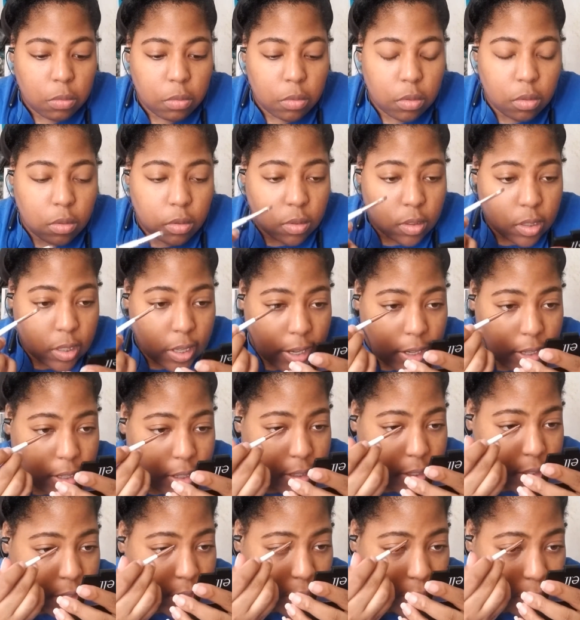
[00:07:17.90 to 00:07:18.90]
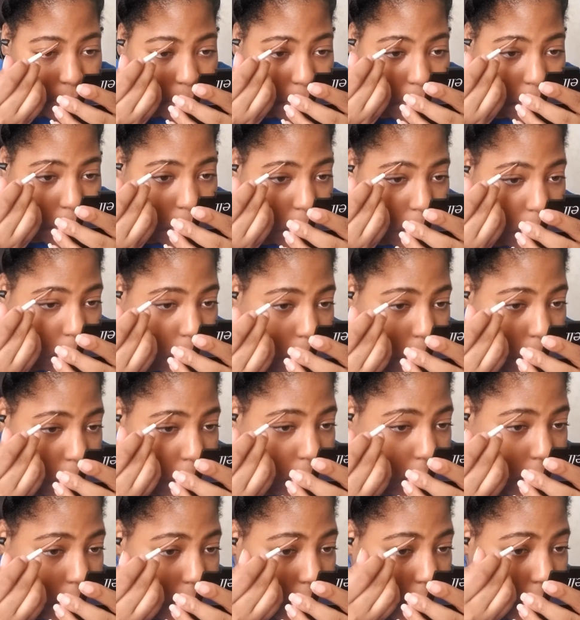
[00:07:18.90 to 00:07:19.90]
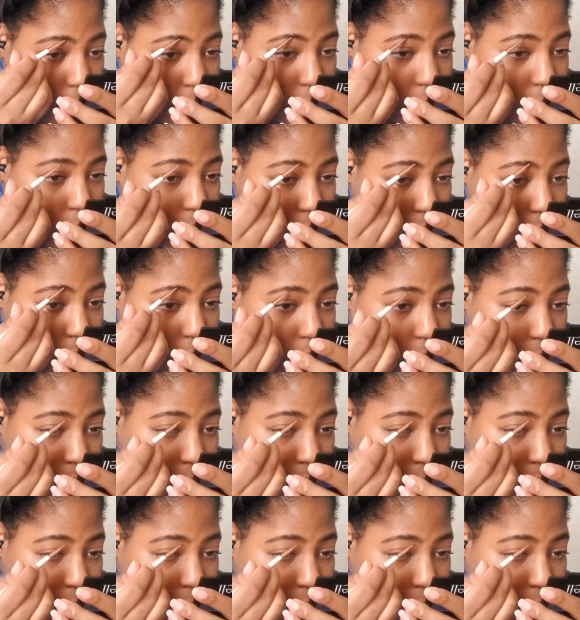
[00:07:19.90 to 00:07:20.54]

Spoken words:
use that to set what I have done.